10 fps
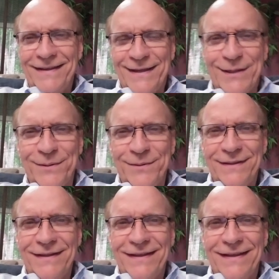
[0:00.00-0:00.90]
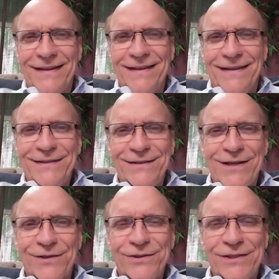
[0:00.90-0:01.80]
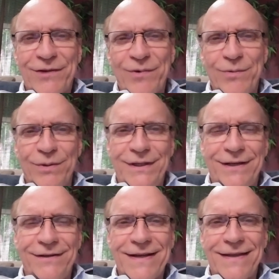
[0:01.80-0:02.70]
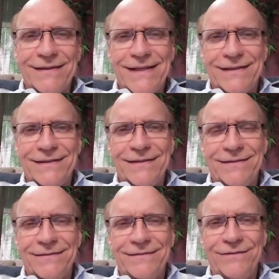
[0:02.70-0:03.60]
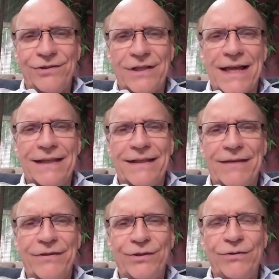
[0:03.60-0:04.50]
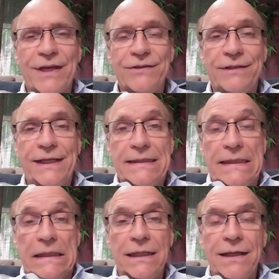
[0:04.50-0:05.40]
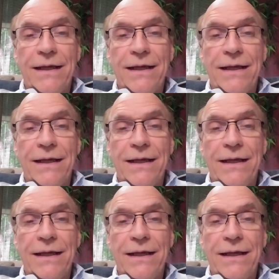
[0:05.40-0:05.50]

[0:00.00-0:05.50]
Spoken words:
Hello, this is Dr. Cedric Wood here in Dallas, Texas, July 11th, 2018.